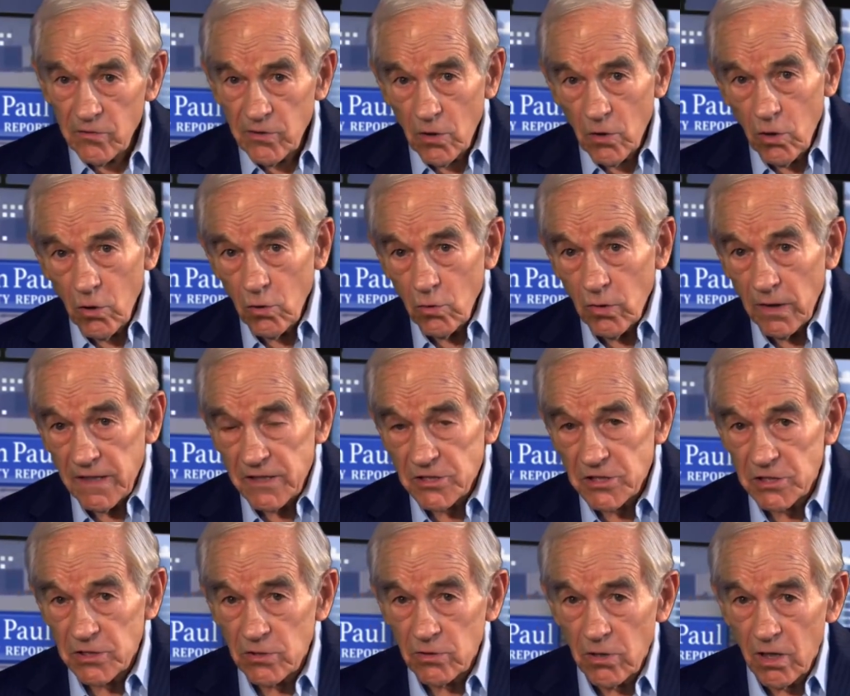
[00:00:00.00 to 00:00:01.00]
whole
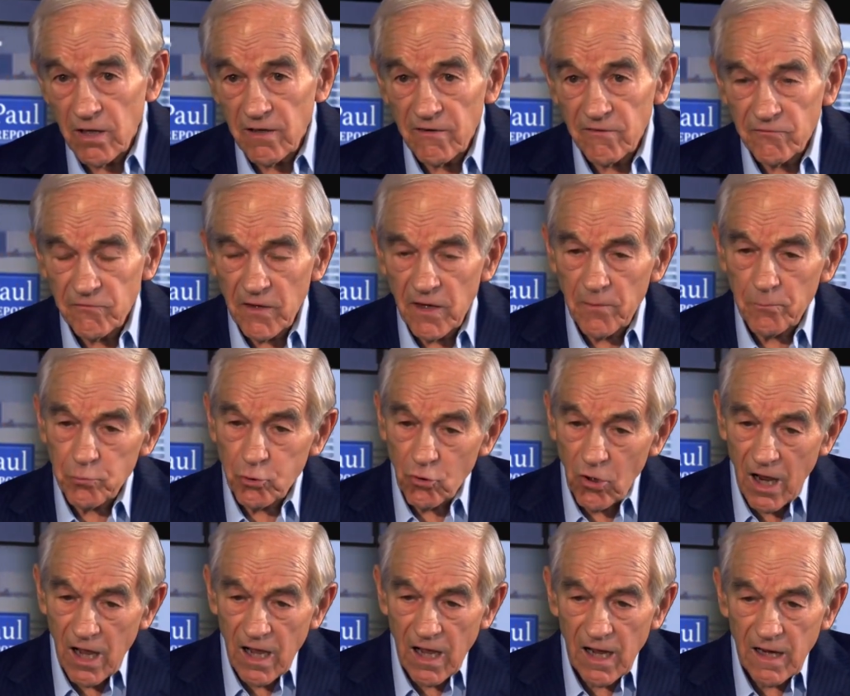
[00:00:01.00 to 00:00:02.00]
issue of
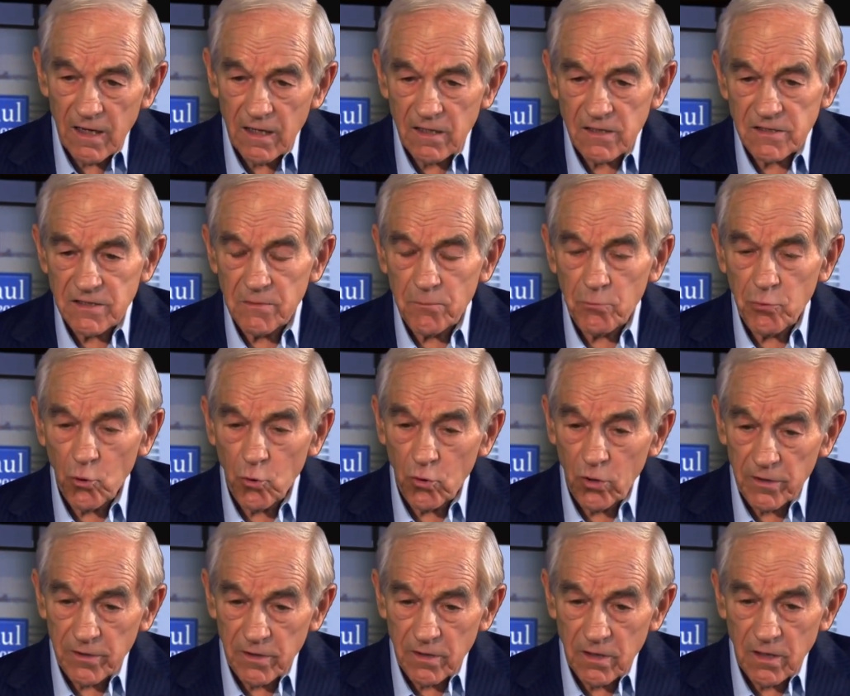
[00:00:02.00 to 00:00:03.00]
pride is
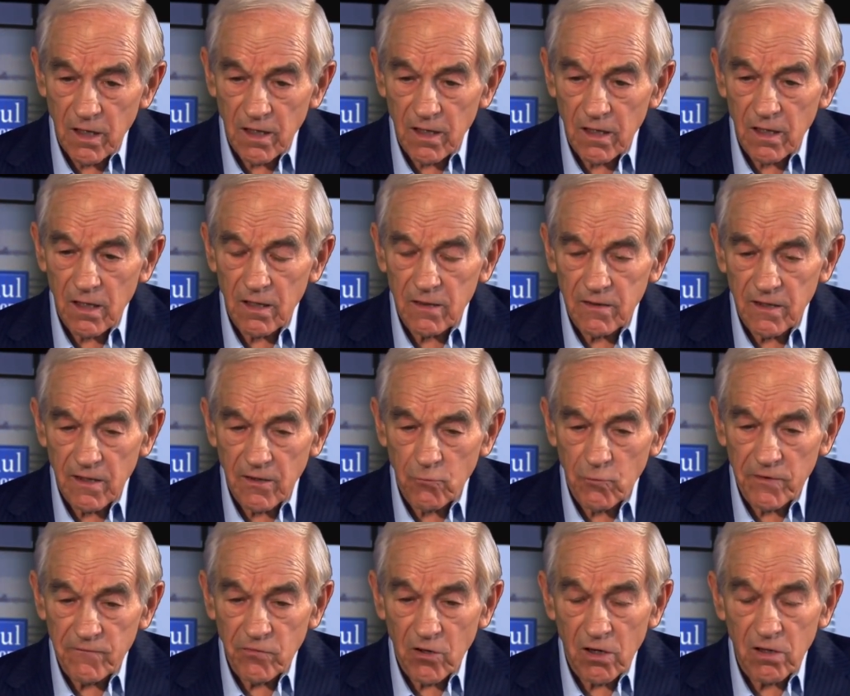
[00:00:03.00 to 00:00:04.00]
important, and
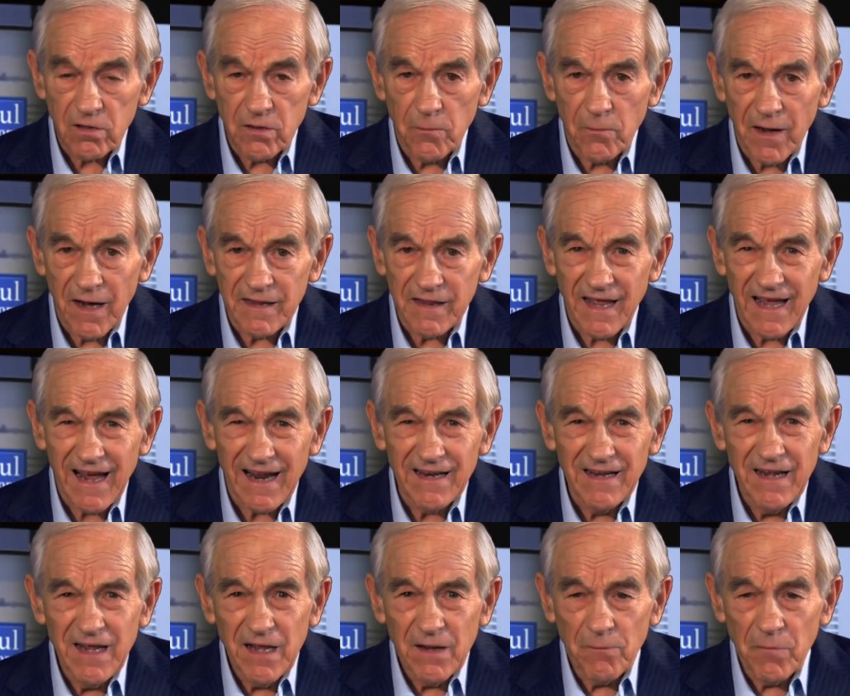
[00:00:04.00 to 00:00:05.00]
we've talked about that.
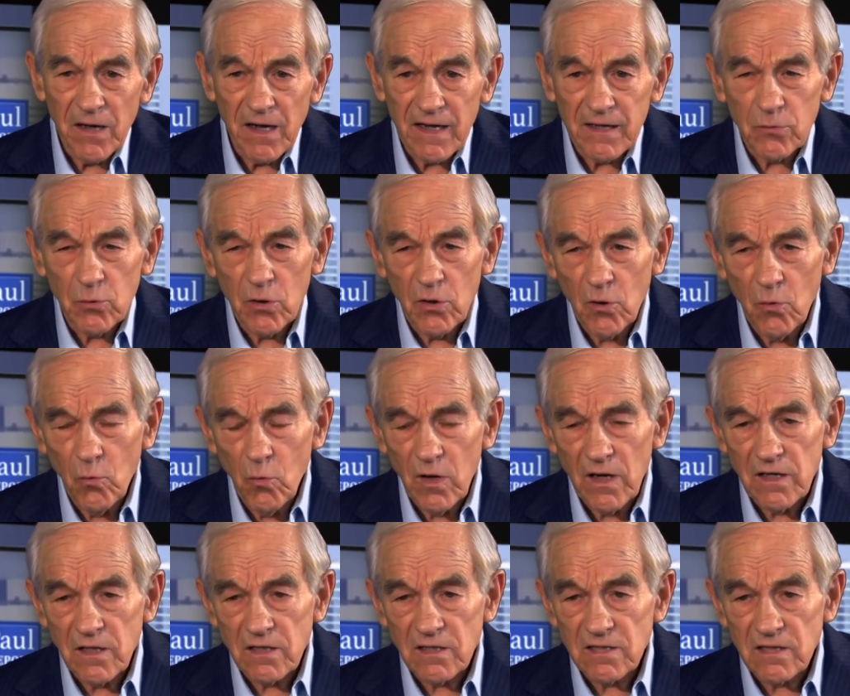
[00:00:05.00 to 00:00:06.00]
But
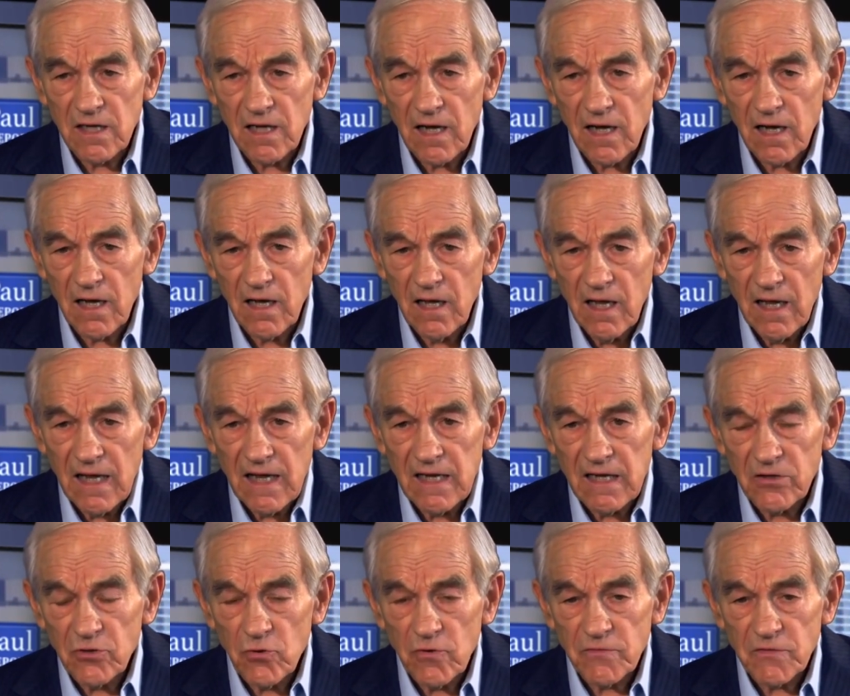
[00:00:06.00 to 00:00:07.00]
once
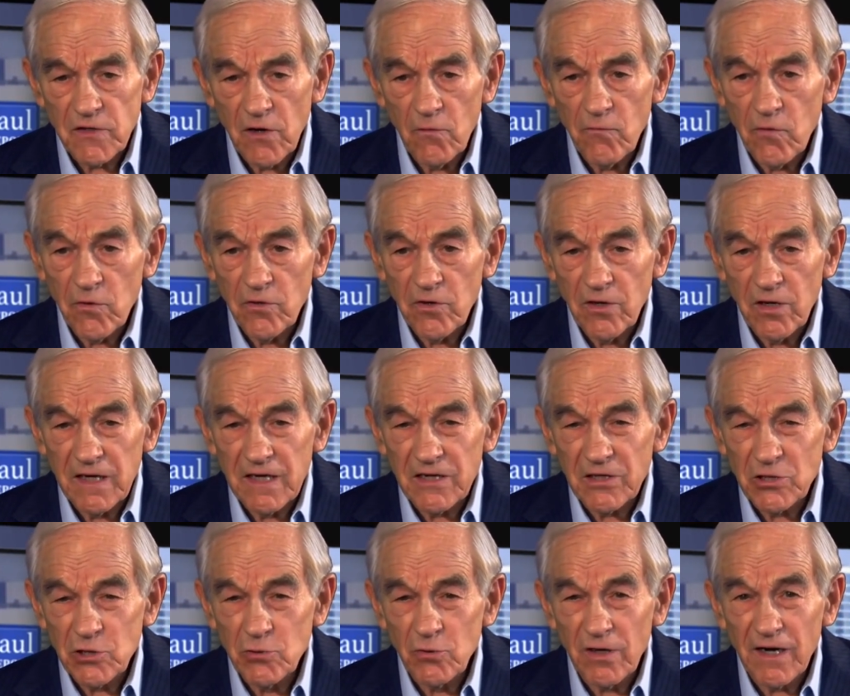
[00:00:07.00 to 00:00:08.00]
it drifts over
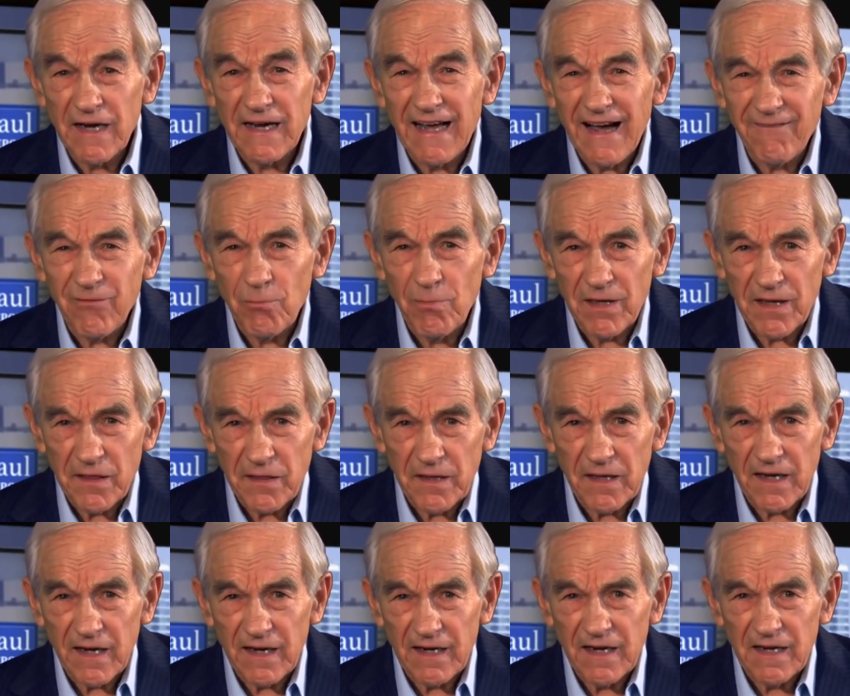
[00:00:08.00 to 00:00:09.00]
into a government
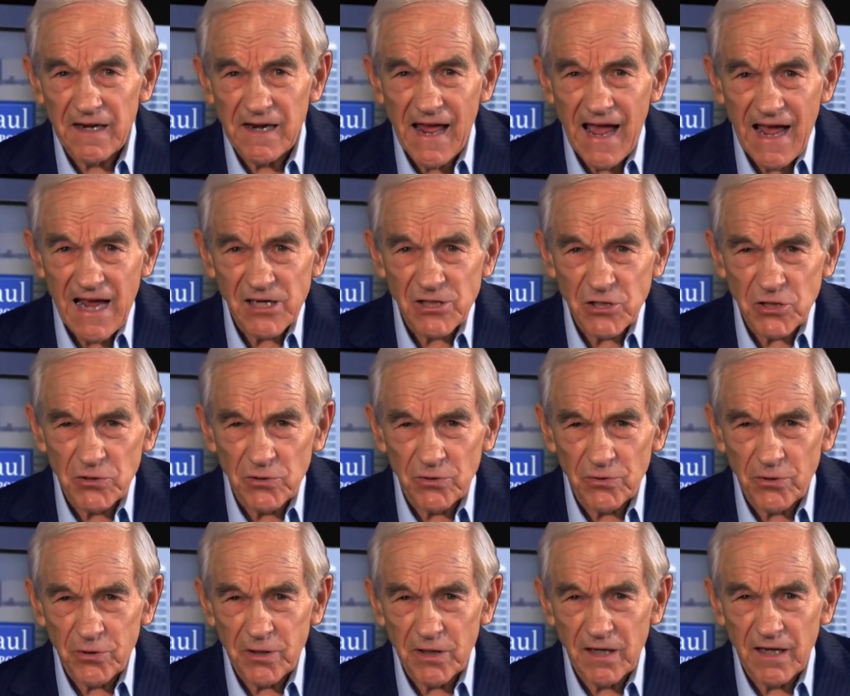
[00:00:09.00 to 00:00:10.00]
thing and a national
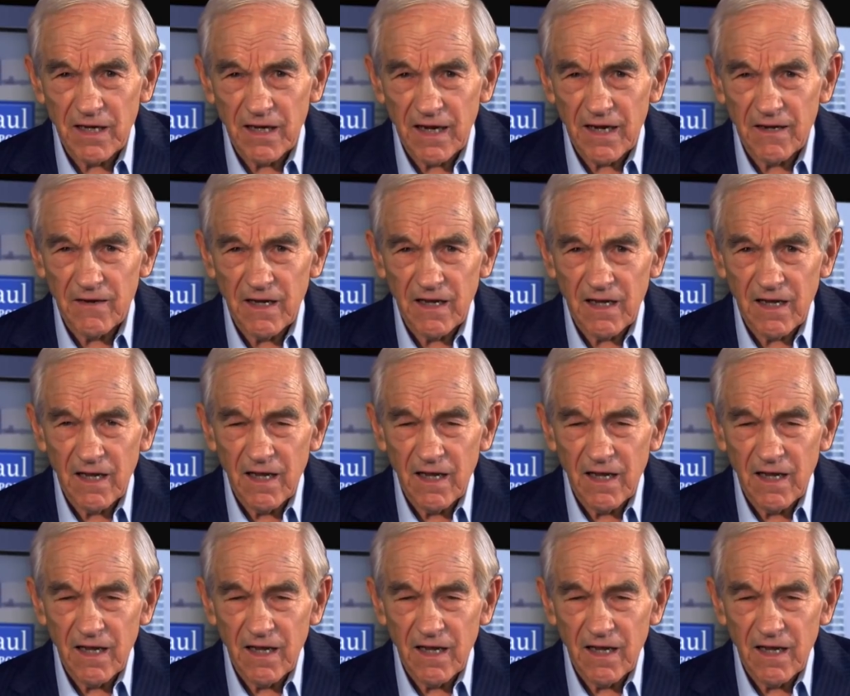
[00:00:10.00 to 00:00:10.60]
thing and